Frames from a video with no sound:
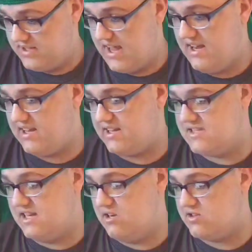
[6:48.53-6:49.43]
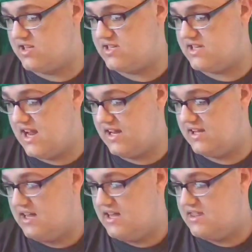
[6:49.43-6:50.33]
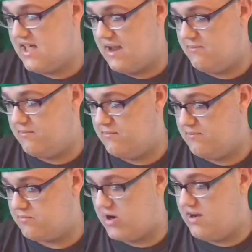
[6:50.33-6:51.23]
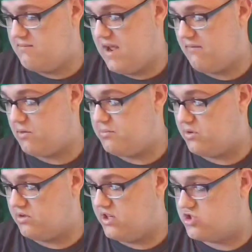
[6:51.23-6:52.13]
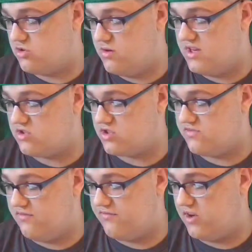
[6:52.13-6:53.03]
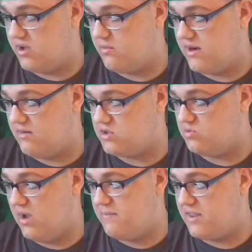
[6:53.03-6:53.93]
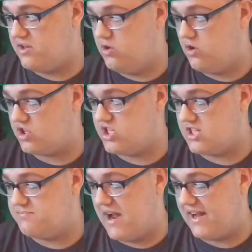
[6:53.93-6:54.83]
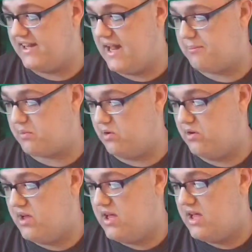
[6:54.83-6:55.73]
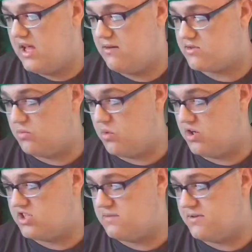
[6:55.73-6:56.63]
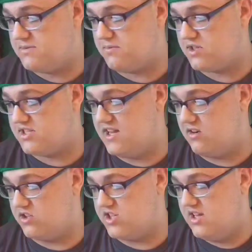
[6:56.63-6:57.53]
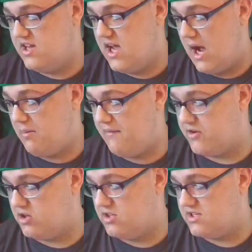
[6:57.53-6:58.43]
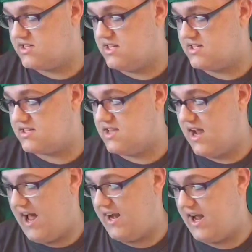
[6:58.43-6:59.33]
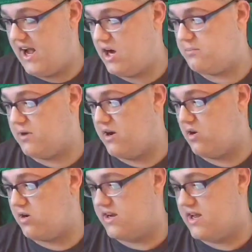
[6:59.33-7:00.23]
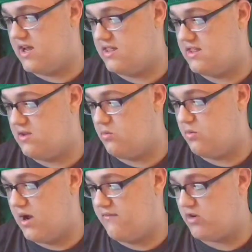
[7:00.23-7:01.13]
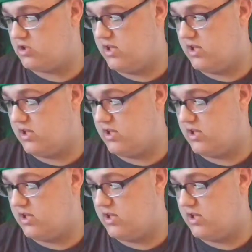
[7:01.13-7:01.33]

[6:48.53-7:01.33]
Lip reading: But then it continues in saying that Braden Mann reportedly drew interest from Philly when he was waived by the New York Jets back in April. He was awarded to the Pittsburgh Steelers. However, since they had a higher priority in the